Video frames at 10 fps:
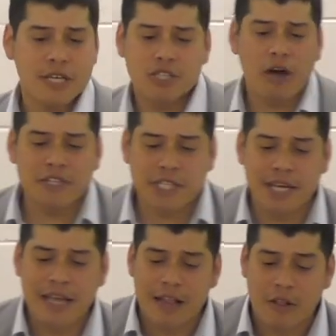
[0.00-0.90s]
is obviously
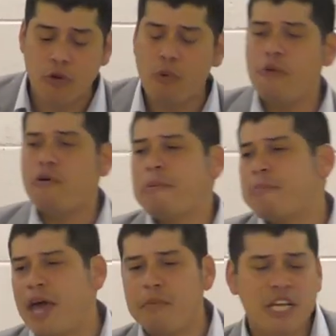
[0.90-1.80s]
that the word
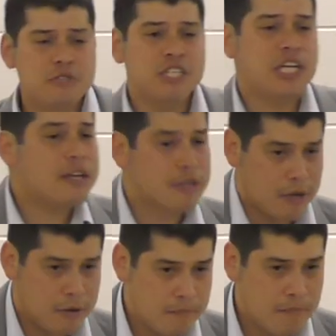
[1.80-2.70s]
reprobate means rejected.
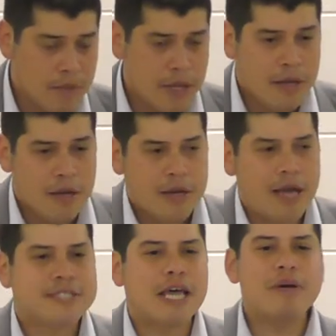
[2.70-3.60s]
Now
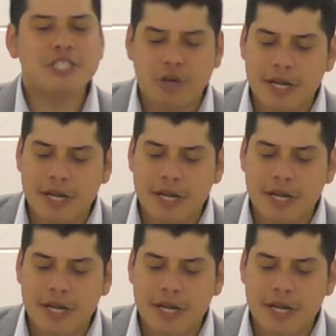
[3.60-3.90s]
someone's trying to